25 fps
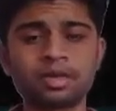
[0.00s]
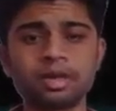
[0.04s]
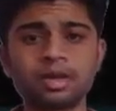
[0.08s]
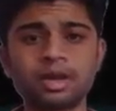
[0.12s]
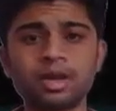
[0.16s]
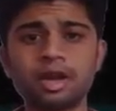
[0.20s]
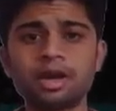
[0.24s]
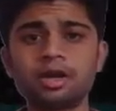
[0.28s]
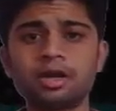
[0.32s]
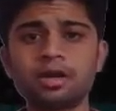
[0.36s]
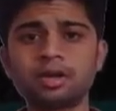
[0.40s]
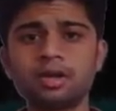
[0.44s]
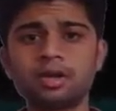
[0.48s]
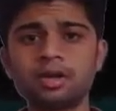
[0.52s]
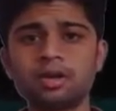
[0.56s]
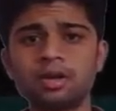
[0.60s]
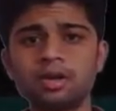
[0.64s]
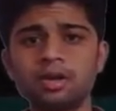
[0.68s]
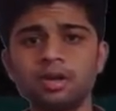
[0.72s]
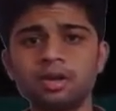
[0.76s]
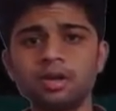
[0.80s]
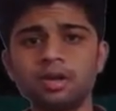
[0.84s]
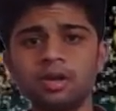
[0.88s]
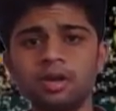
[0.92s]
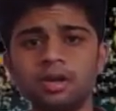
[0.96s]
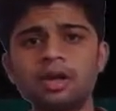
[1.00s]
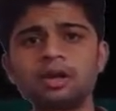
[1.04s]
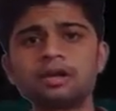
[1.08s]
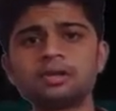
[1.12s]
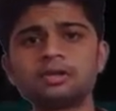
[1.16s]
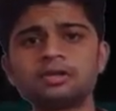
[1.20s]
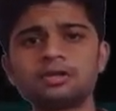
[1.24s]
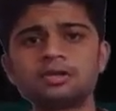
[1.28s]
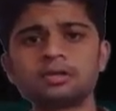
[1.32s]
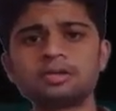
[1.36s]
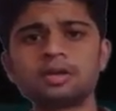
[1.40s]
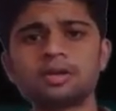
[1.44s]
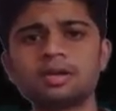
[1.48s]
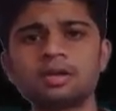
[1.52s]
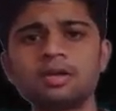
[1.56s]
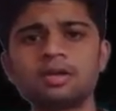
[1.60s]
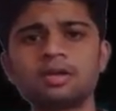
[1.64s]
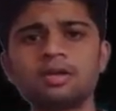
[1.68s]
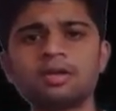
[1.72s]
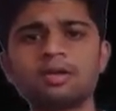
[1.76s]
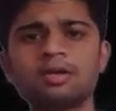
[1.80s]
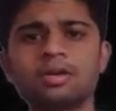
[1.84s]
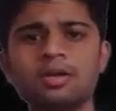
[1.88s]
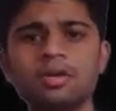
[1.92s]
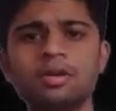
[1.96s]
And let's
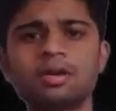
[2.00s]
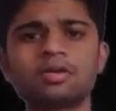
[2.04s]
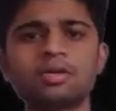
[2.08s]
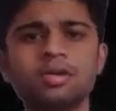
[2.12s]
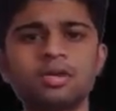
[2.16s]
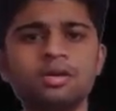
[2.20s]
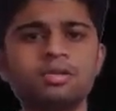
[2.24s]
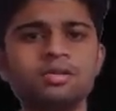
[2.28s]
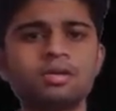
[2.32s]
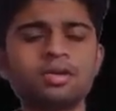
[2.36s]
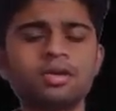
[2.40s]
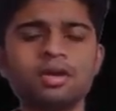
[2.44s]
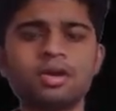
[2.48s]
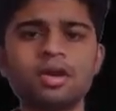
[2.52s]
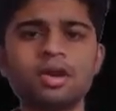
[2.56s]
plot this in graph,